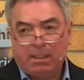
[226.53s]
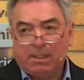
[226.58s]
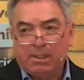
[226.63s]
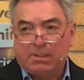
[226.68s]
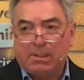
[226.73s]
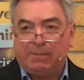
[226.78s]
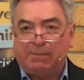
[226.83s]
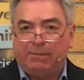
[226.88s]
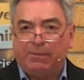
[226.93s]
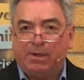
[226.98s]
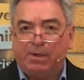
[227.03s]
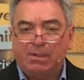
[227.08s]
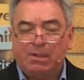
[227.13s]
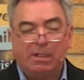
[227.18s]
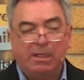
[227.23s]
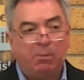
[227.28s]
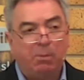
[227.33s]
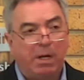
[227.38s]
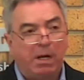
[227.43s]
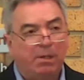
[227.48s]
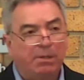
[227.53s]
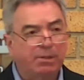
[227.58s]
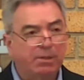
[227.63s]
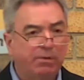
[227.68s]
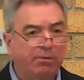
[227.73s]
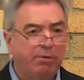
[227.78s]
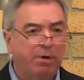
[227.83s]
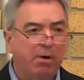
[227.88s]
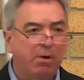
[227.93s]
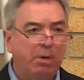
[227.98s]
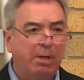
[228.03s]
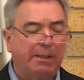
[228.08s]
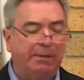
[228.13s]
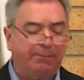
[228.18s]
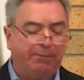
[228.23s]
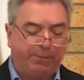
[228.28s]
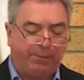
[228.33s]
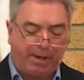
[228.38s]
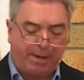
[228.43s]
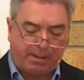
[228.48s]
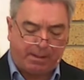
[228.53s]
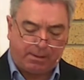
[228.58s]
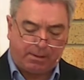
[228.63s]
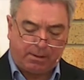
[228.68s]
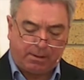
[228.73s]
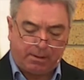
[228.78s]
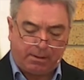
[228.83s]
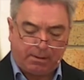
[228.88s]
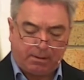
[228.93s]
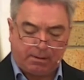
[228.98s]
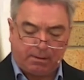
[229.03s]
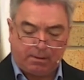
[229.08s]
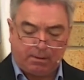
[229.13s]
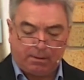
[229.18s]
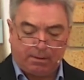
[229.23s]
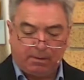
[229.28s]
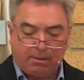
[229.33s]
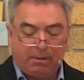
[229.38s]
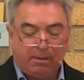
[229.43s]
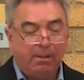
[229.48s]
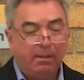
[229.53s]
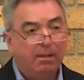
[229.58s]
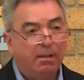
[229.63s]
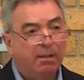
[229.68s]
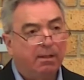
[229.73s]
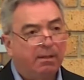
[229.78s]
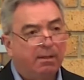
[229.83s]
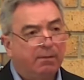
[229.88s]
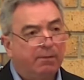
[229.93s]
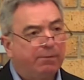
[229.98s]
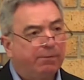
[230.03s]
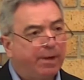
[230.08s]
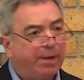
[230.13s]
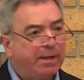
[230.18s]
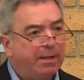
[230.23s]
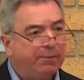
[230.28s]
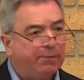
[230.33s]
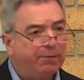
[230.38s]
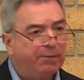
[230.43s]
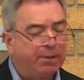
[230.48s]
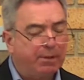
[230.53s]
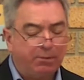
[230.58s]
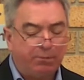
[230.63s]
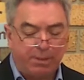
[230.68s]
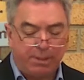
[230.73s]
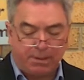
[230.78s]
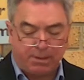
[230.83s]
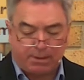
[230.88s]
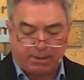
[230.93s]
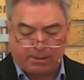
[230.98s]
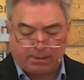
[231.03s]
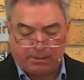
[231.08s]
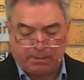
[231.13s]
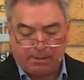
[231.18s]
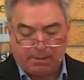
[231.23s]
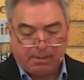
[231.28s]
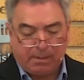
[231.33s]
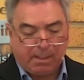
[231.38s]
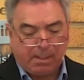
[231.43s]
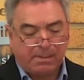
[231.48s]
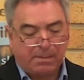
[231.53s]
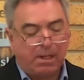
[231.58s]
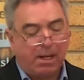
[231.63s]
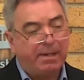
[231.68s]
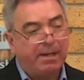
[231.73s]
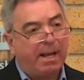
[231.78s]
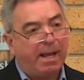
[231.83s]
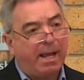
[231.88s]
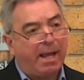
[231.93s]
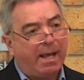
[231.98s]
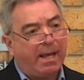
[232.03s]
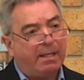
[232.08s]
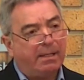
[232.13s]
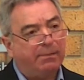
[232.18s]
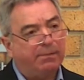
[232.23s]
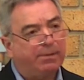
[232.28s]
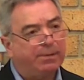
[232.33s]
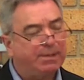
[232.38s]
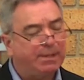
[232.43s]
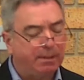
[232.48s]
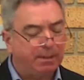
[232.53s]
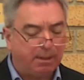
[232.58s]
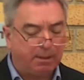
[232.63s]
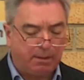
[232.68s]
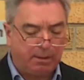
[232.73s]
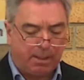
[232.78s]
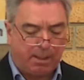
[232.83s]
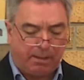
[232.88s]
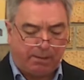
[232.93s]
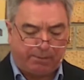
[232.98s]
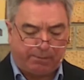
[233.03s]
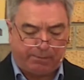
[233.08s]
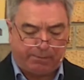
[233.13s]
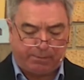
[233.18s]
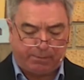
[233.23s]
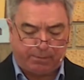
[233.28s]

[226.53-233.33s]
You see, firstly, we are to grow in faith. Faith for the Christian is like a hand fitting a glove.